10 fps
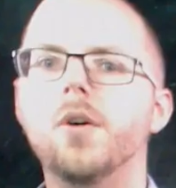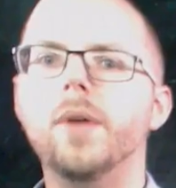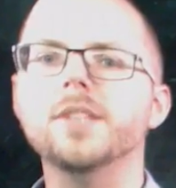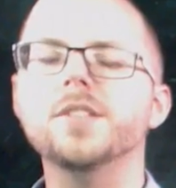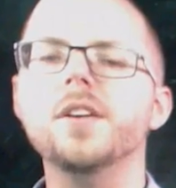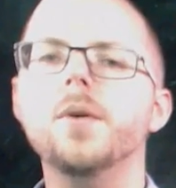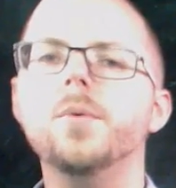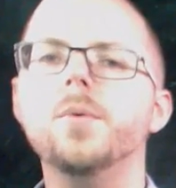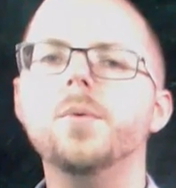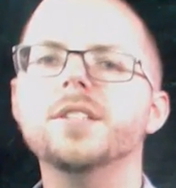All right, so now
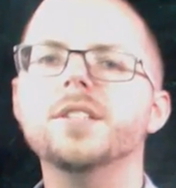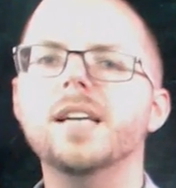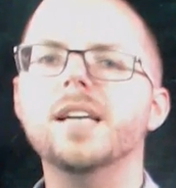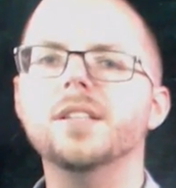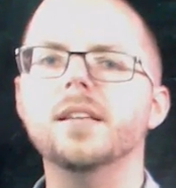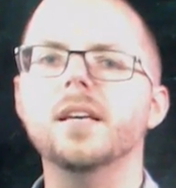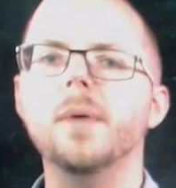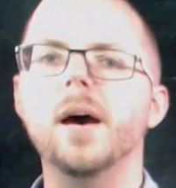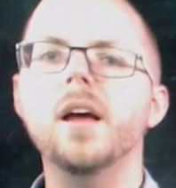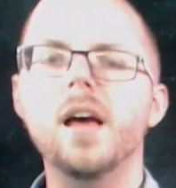we're going to start to think
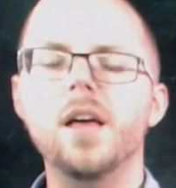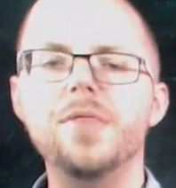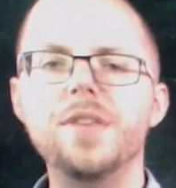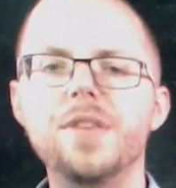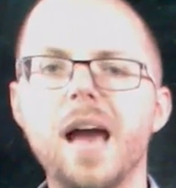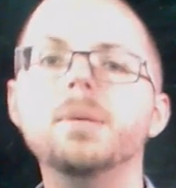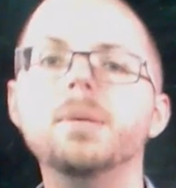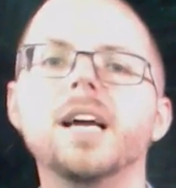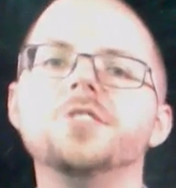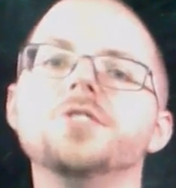about the
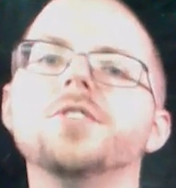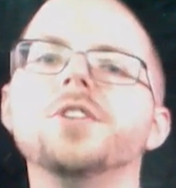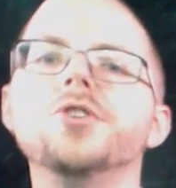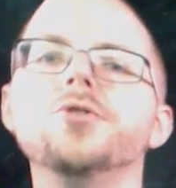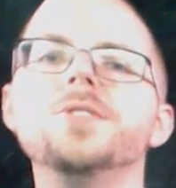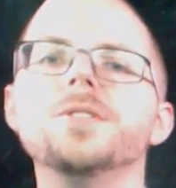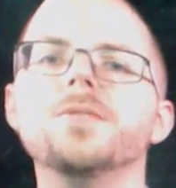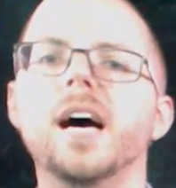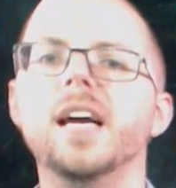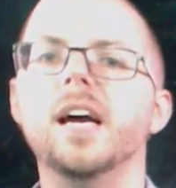applications or the uses of
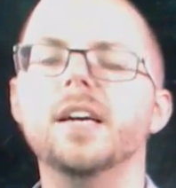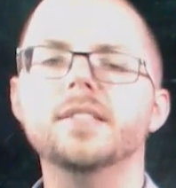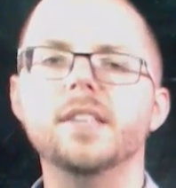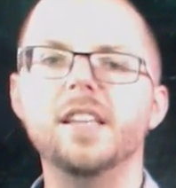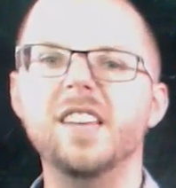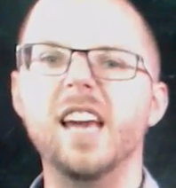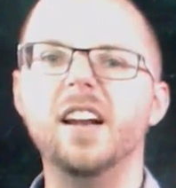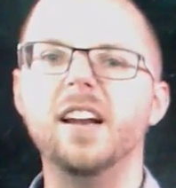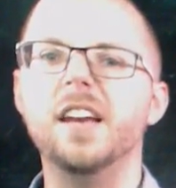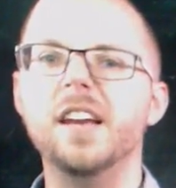A A S in the
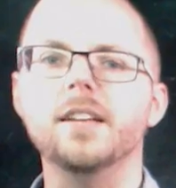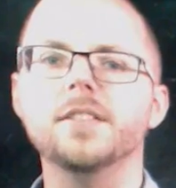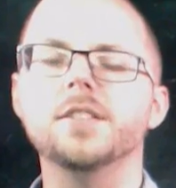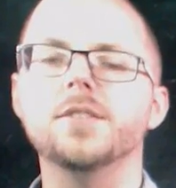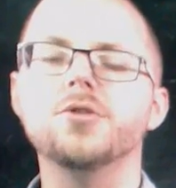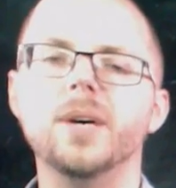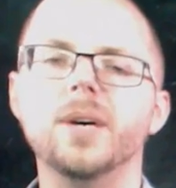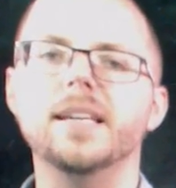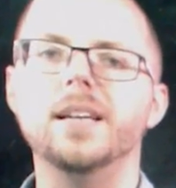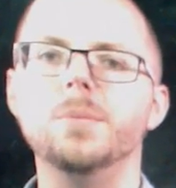ana analysis of
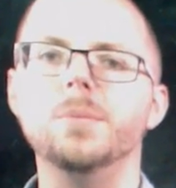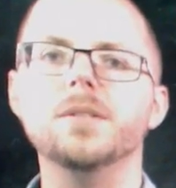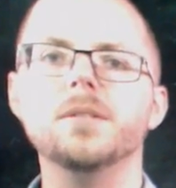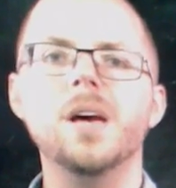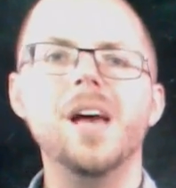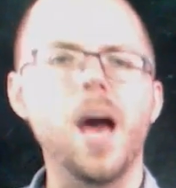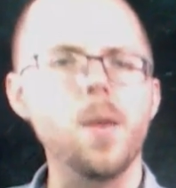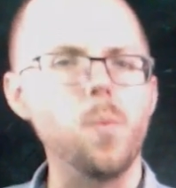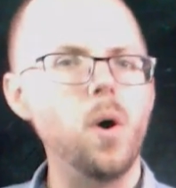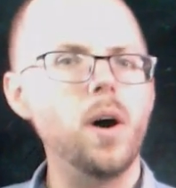trace elements,
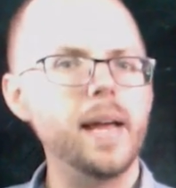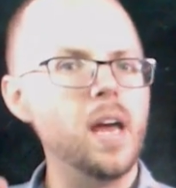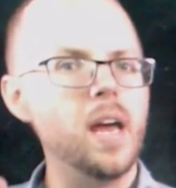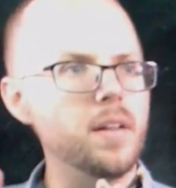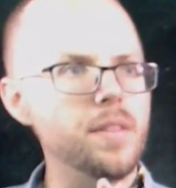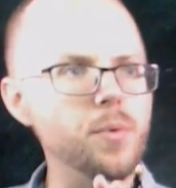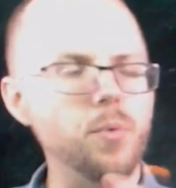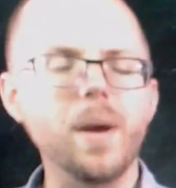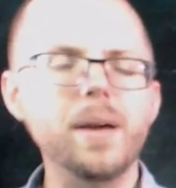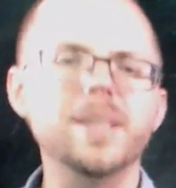and why the,
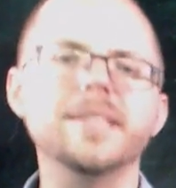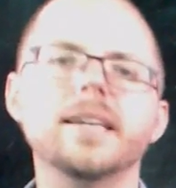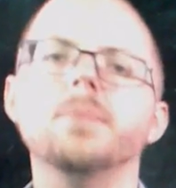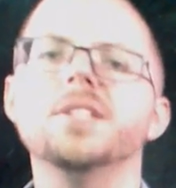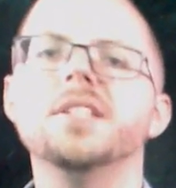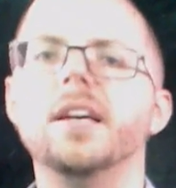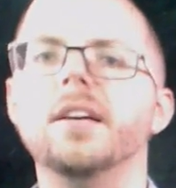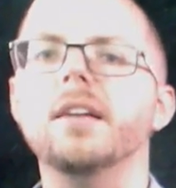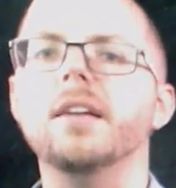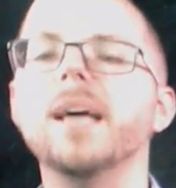the way we set up this
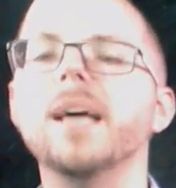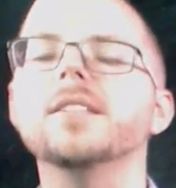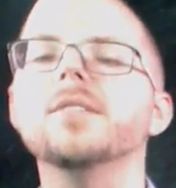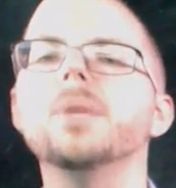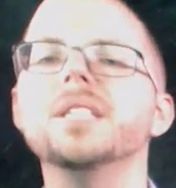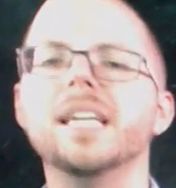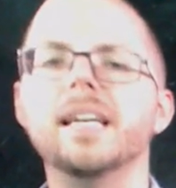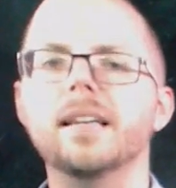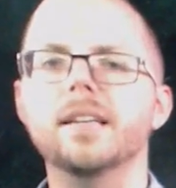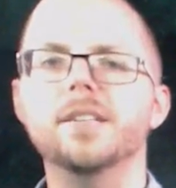technique makes it
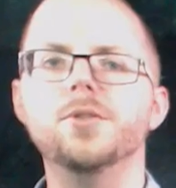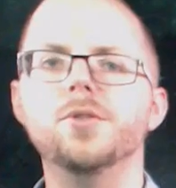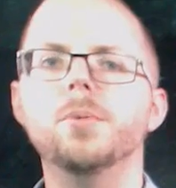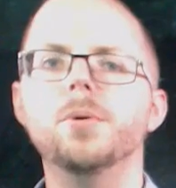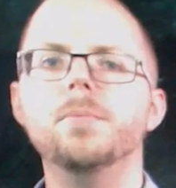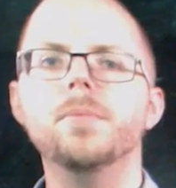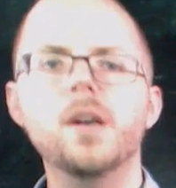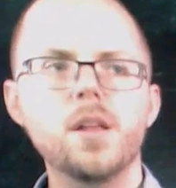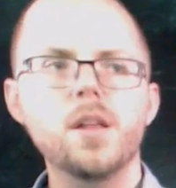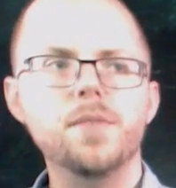particularly suitable.
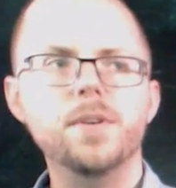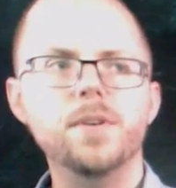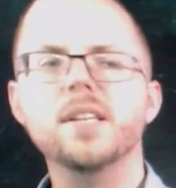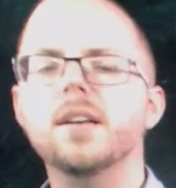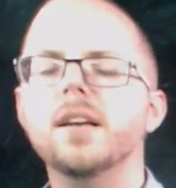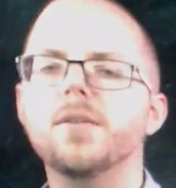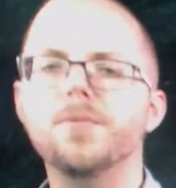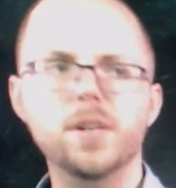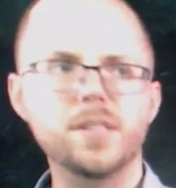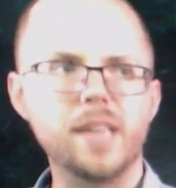The first technique,
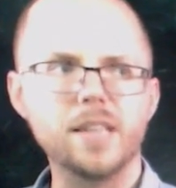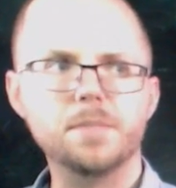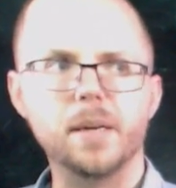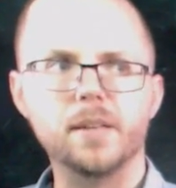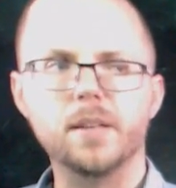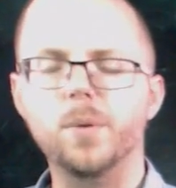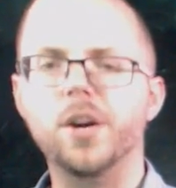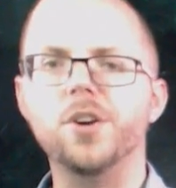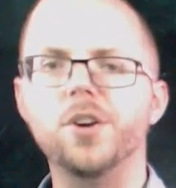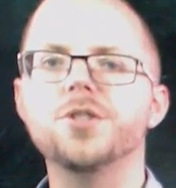first aspect that we're
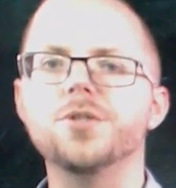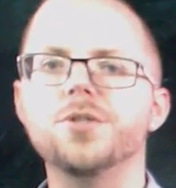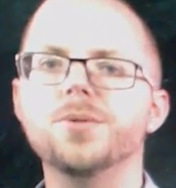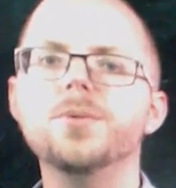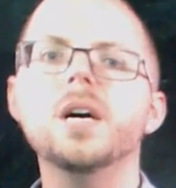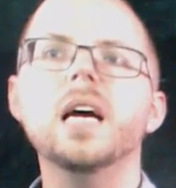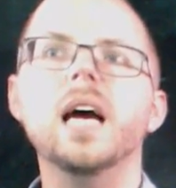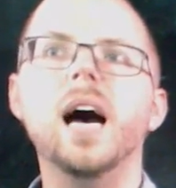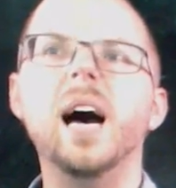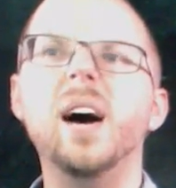going to
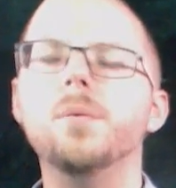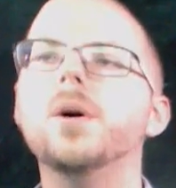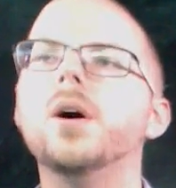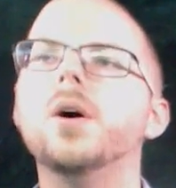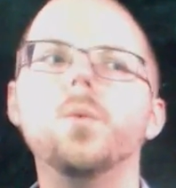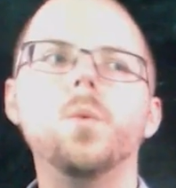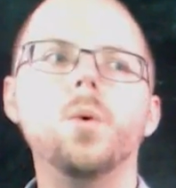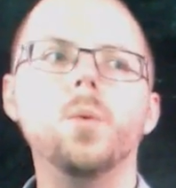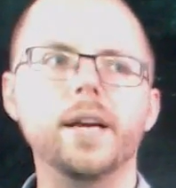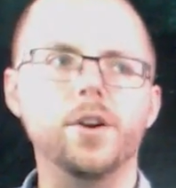um,
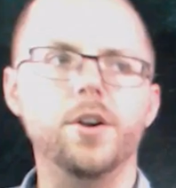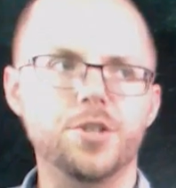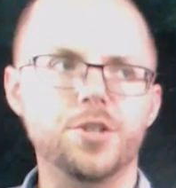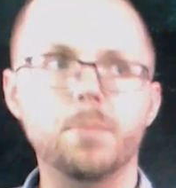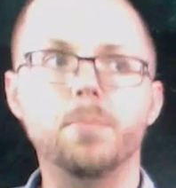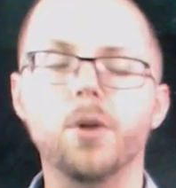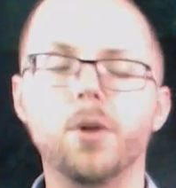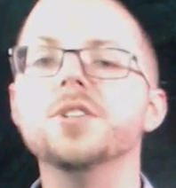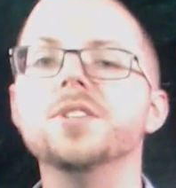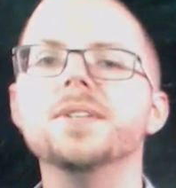we're going to, to
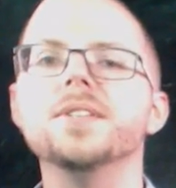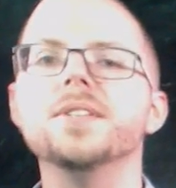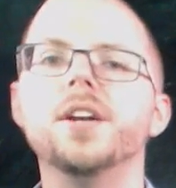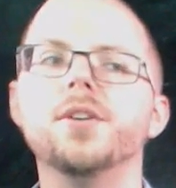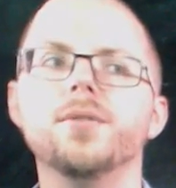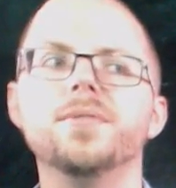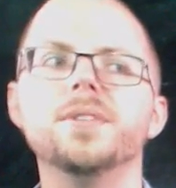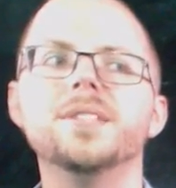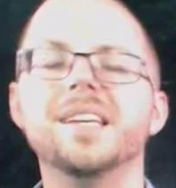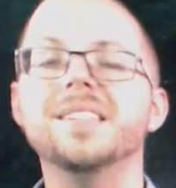broach is this idea of
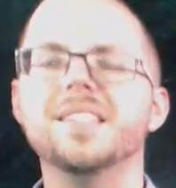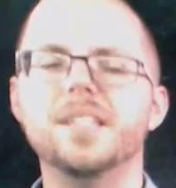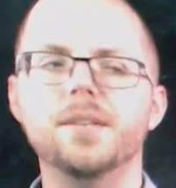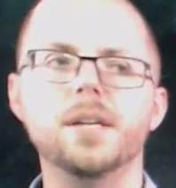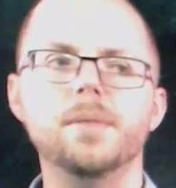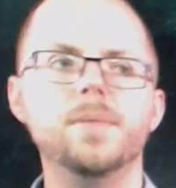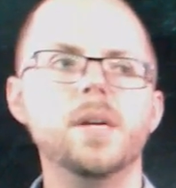sensitivity.